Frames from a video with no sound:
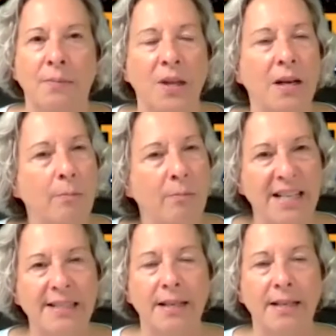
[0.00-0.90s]
then
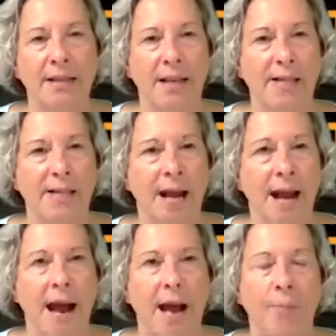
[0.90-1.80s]
amazing things can
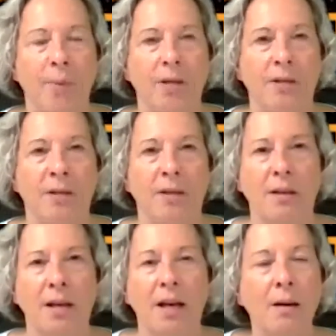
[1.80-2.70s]
happen,
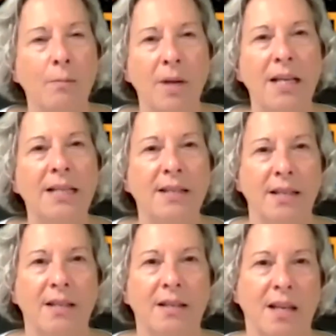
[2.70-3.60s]
and
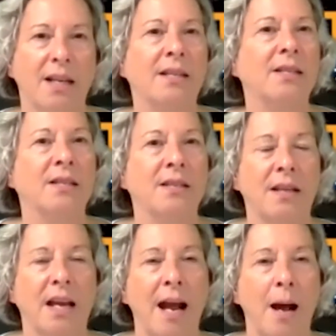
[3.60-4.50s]
amazing things
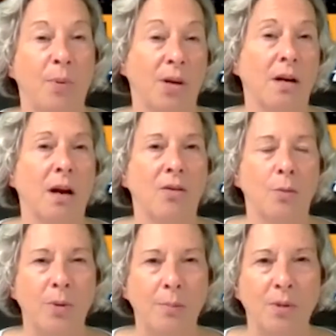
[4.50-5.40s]
can happen in other
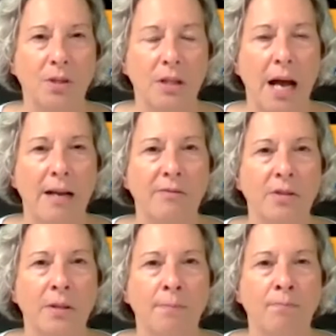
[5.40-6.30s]
people's
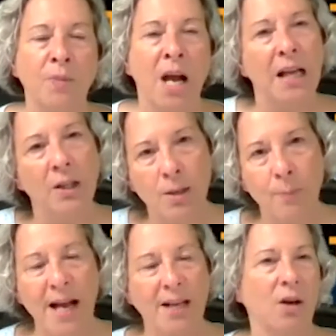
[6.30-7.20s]
lives. I look
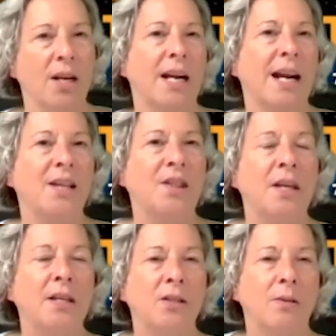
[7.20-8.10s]
back on it and I
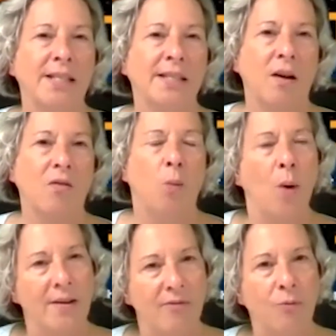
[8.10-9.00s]
think to myself,
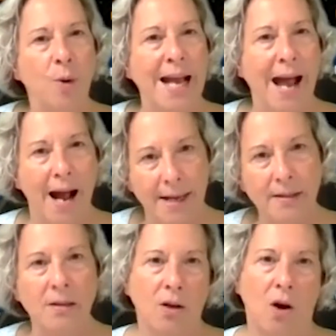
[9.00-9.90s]
what if we
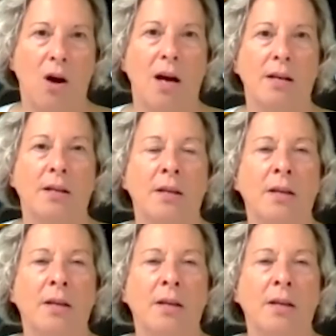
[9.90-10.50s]
hadn't gone